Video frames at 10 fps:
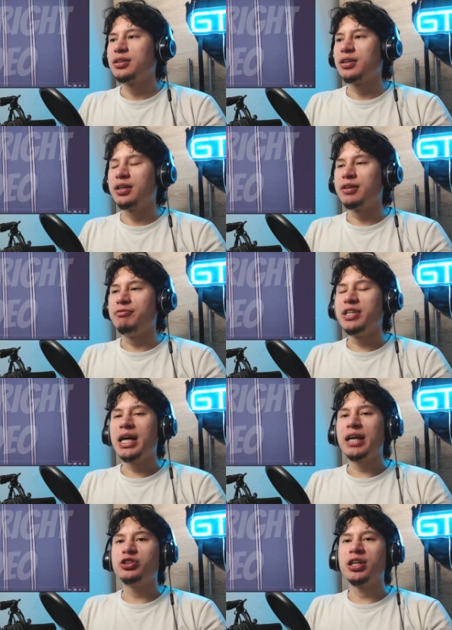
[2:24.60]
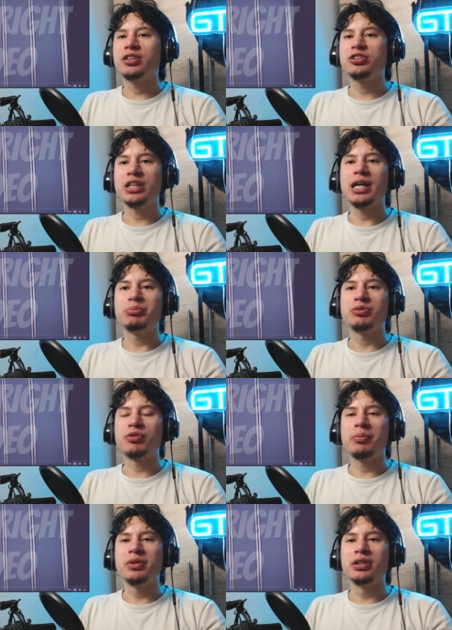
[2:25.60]
uh, VHS tapes
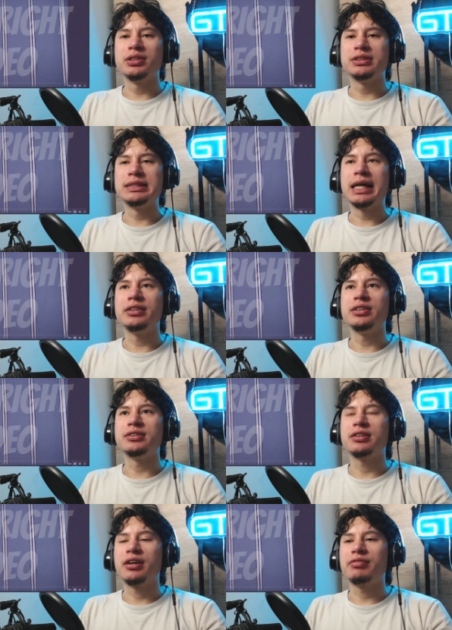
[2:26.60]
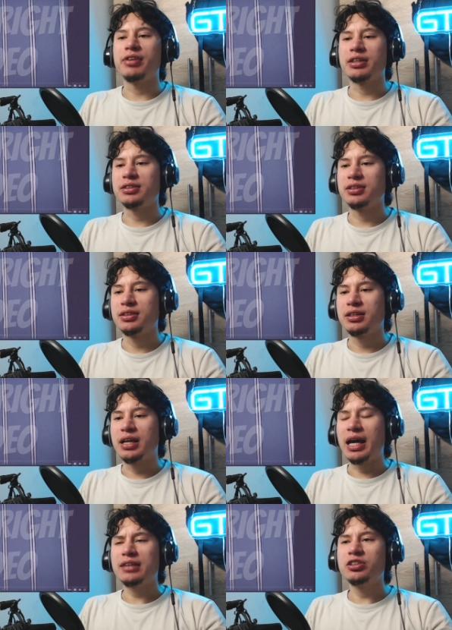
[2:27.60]
from the 90s effect,
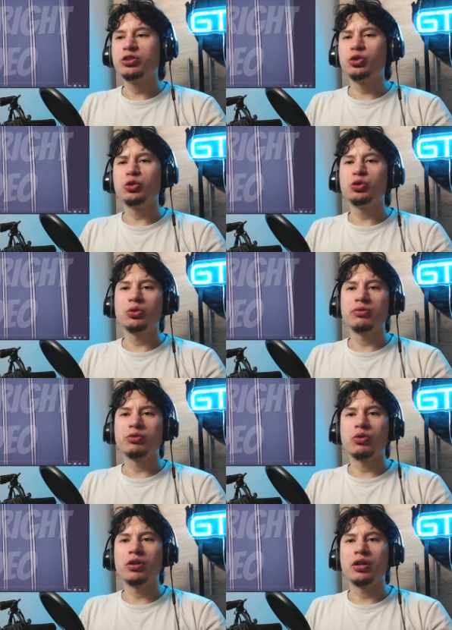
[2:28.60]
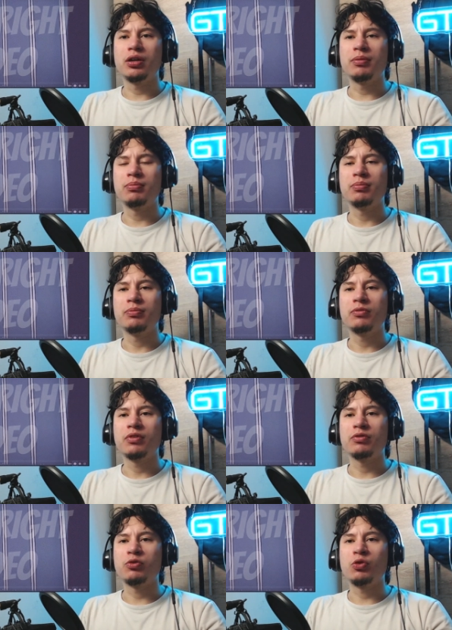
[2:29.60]
as is usual for um,
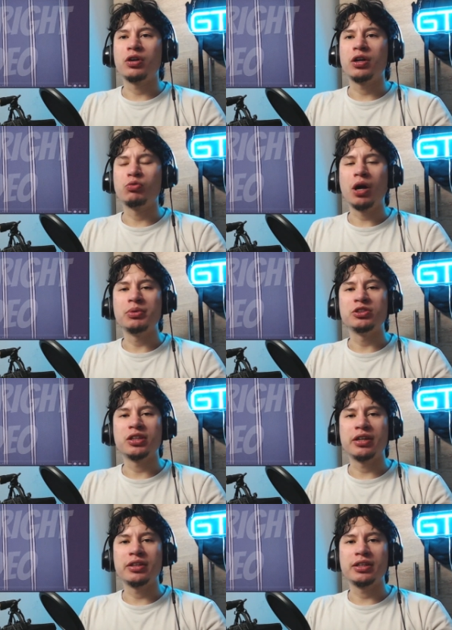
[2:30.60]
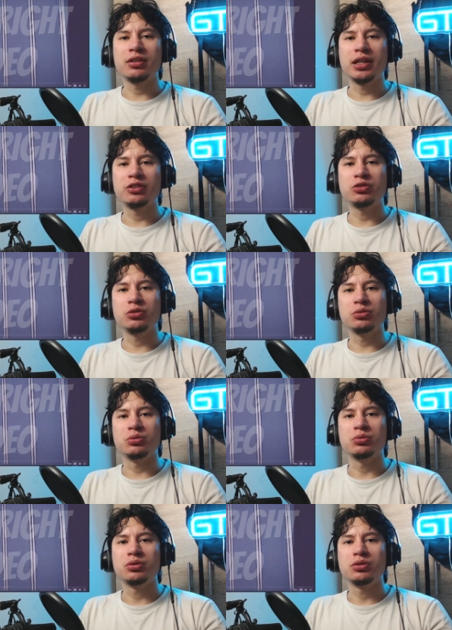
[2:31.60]
for uh, Robinson. I think he likes to
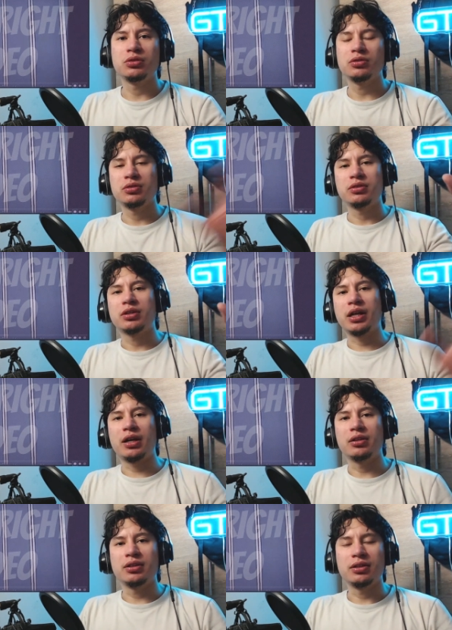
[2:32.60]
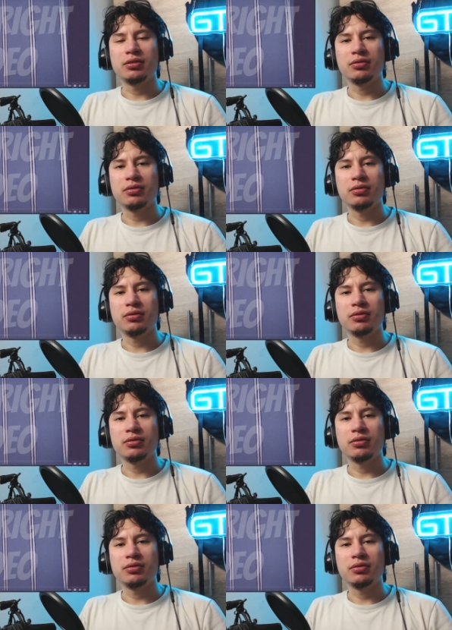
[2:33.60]
kind of